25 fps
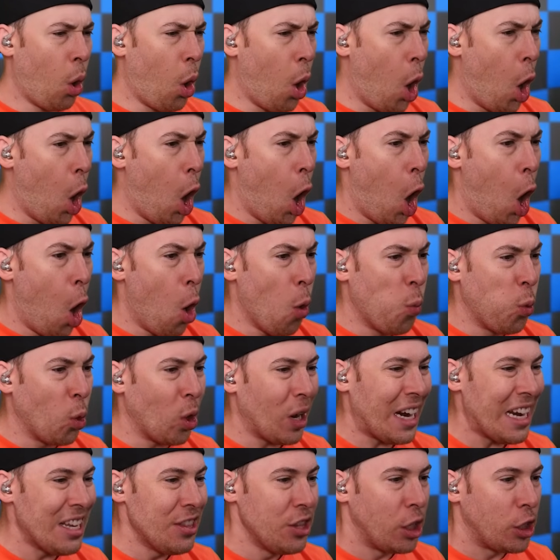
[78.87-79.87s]
Oh, we're
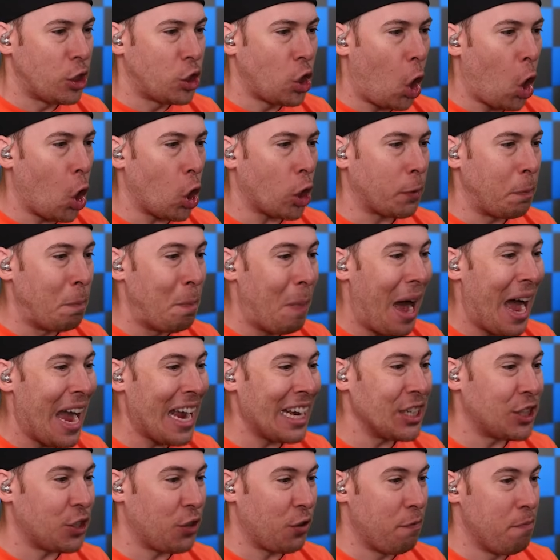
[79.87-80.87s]
in the dark
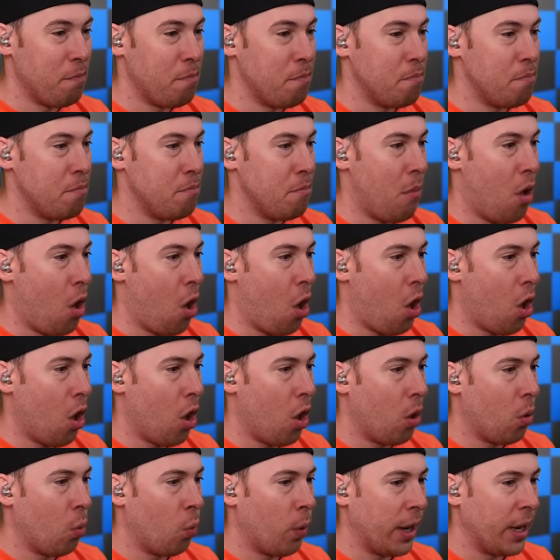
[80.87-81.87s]
mines of
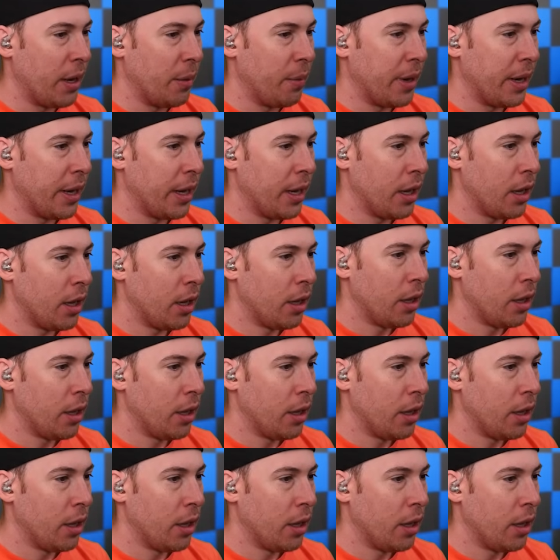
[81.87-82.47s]
wait a minute.